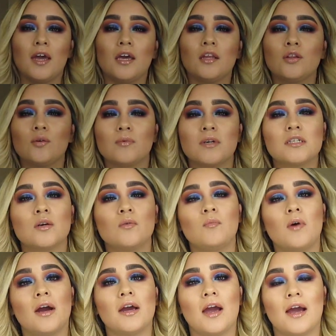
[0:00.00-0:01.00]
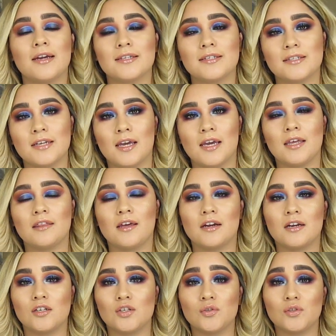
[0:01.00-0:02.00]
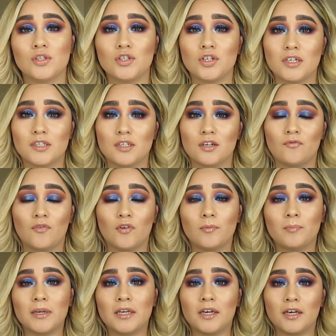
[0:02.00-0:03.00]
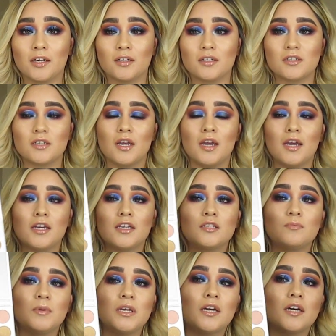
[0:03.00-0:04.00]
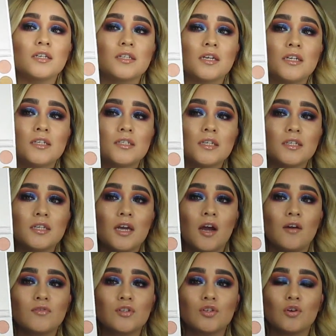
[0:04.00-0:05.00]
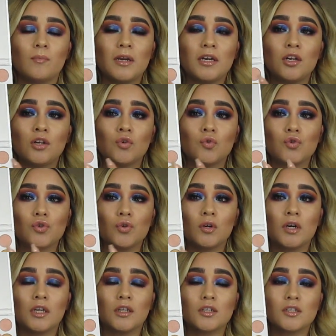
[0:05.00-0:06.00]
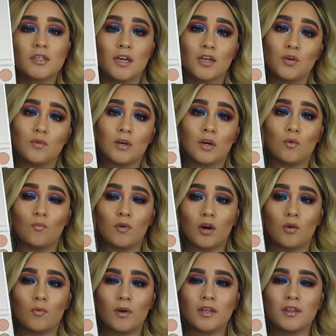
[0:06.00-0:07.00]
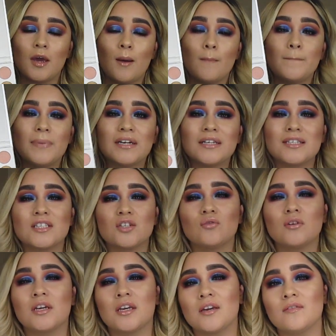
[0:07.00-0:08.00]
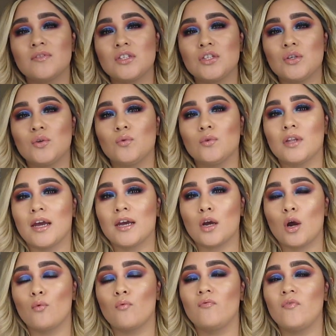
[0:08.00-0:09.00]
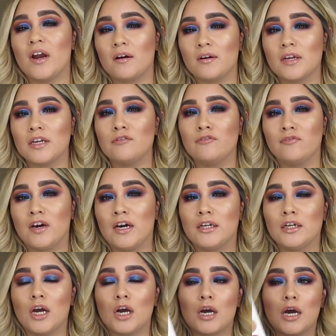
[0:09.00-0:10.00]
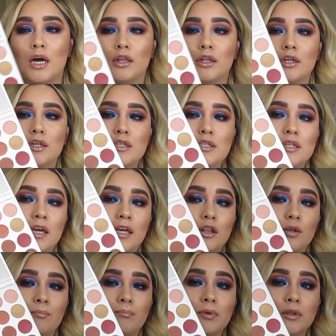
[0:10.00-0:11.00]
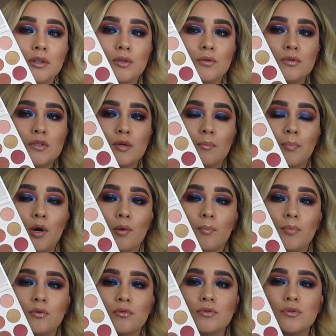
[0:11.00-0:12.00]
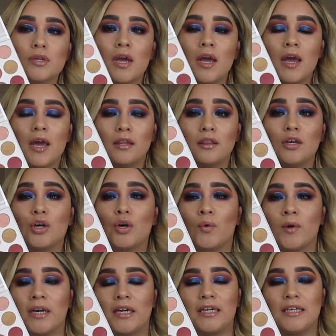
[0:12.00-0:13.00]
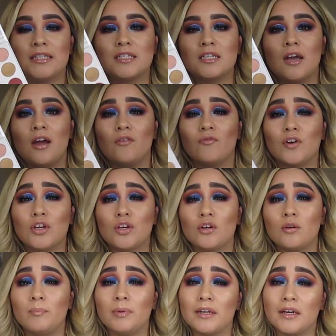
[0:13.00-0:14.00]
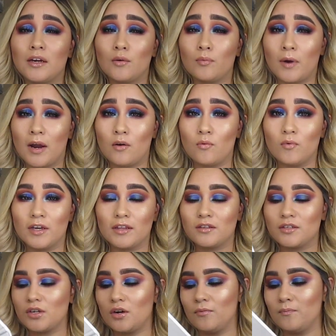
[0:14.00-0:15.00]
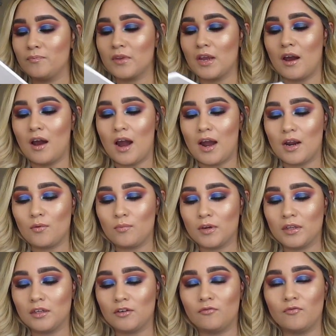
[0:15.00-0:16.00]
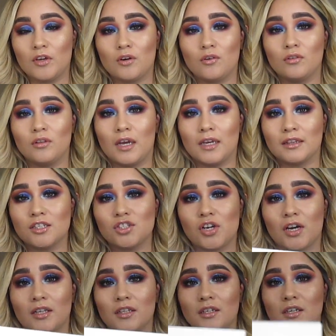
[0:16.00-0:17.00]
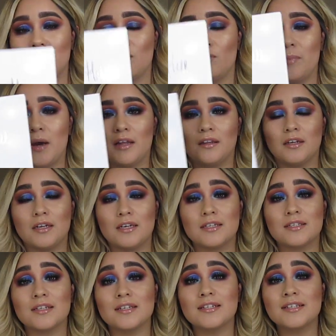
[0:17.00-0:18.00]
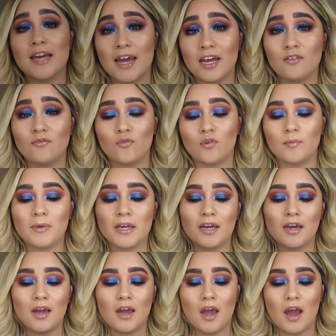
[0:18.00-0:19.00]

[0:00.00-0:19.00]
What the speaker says: And the reason why I say that I do suggest it for beginners is because it does have so many neutral colors that you can work with, but it still gives you like very fun colors like the blues, the purples, the greens for you to play around with. So I really feel like the Jaclyn Hill palette is a 10 for me.